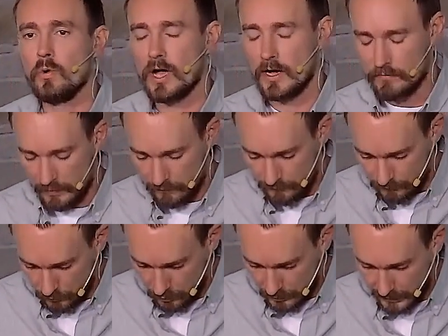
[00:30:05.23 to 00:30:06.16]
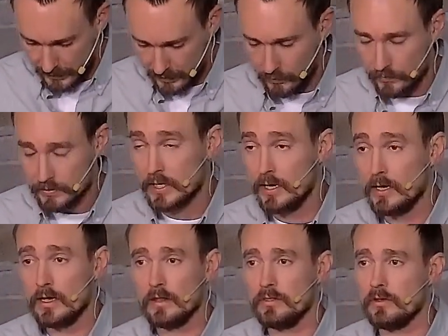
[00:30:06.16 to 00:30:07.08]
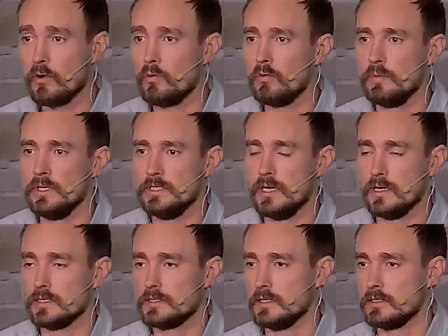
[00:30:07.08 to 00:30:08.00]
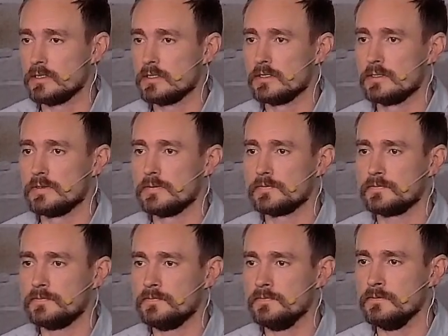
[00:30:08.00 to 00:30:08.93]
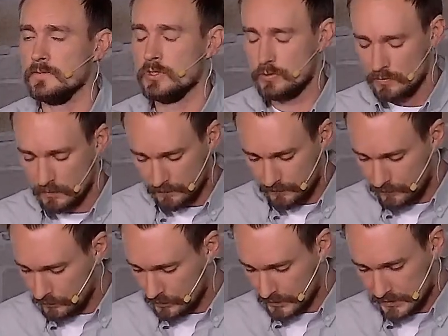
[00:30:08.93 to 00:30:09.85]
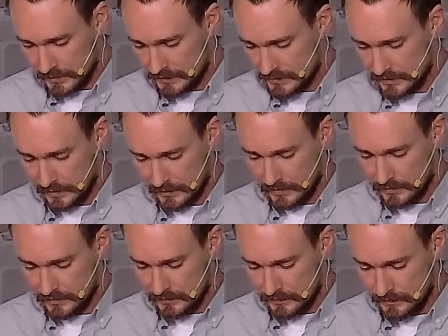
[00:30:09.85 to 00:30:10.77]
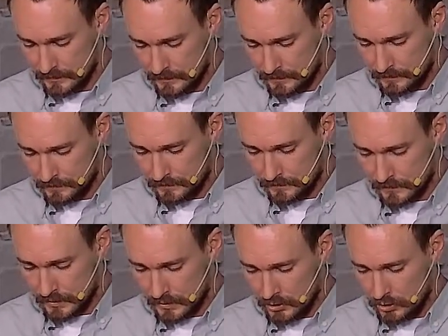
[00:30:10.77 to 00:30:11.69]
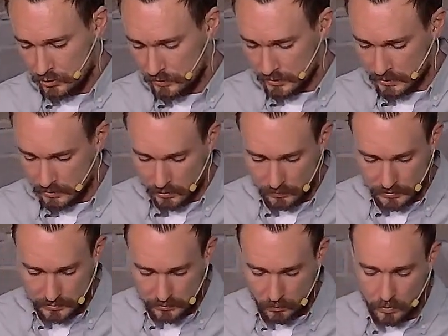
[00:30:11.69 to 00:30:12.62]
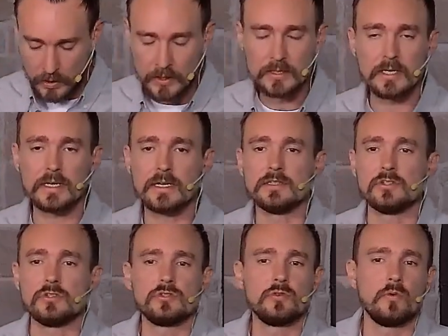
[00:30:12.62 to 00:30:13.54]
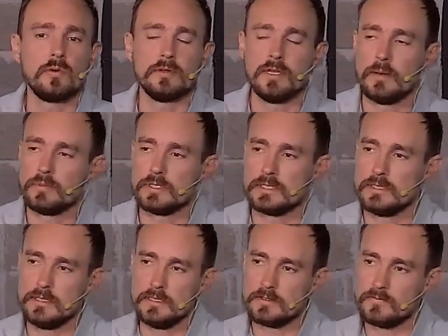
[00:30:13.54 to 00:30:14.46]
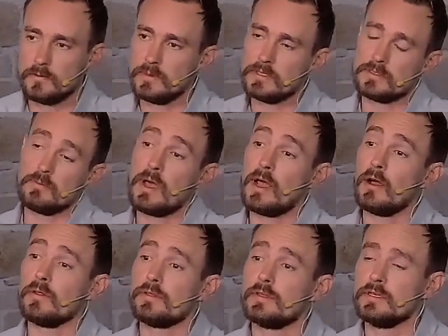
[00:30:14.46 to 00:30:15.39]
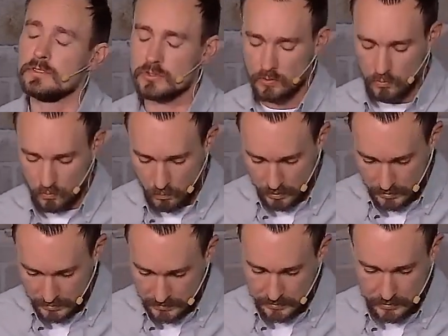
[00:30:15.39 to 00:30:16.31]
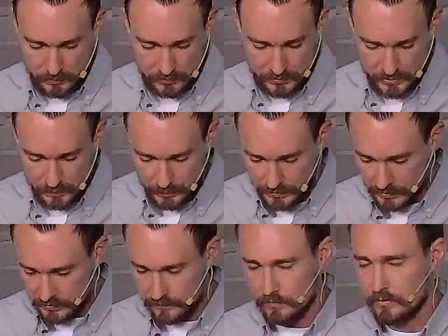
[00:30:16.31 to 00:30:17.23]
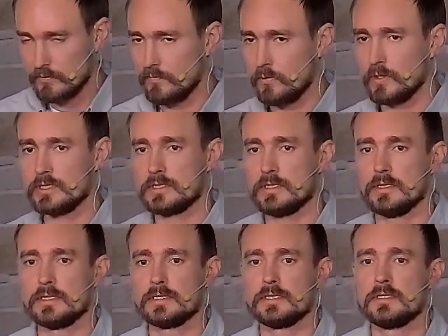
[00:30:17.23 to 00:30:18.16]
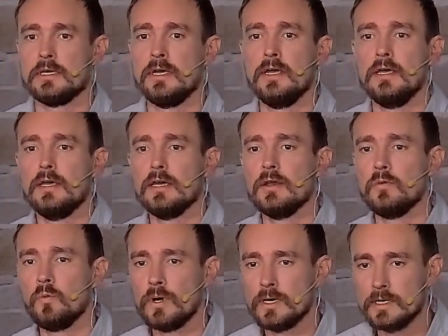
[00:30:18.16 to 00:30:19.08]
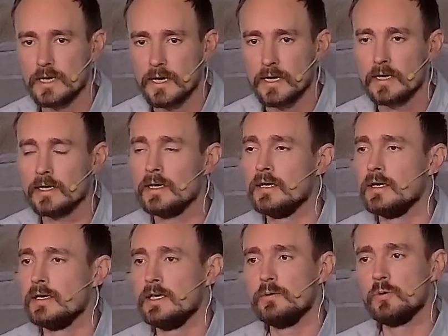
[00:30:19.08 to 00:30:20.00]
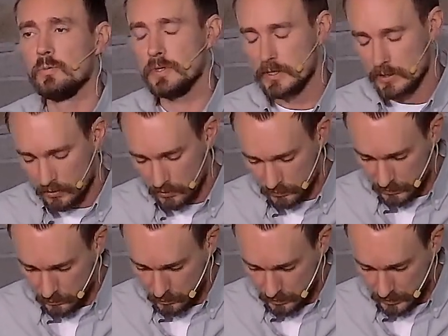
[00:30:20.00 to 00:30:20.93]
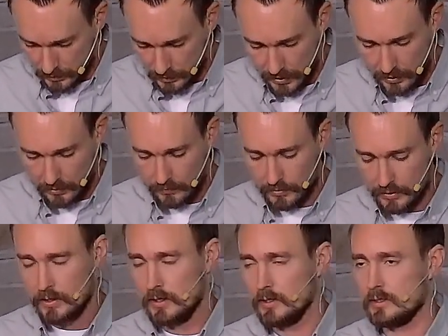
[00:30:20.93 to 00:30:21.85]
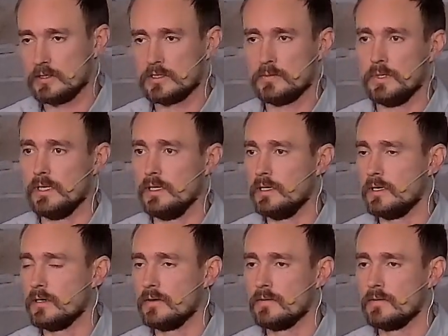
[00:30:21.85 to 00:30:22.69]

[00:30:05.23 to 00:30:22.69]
will have a full account, and there will be justice to the fullest extent. You can know that the one that has a sword that proceeds from his mouth is the one who speaks for the voiceless, and one day he will be the only one allowed to speak.